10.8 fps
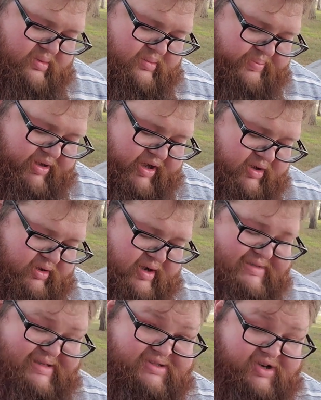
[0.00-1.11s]
player
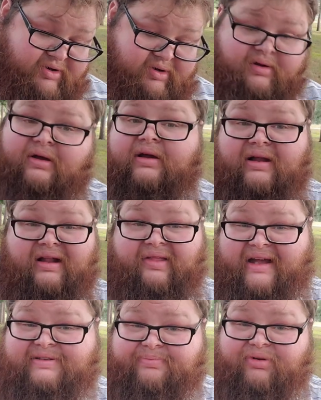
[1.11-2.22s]
lost this turn.
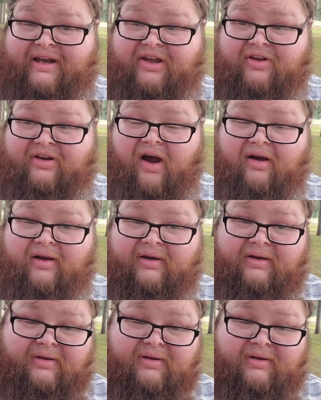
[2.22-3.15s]
That's a pretty good card.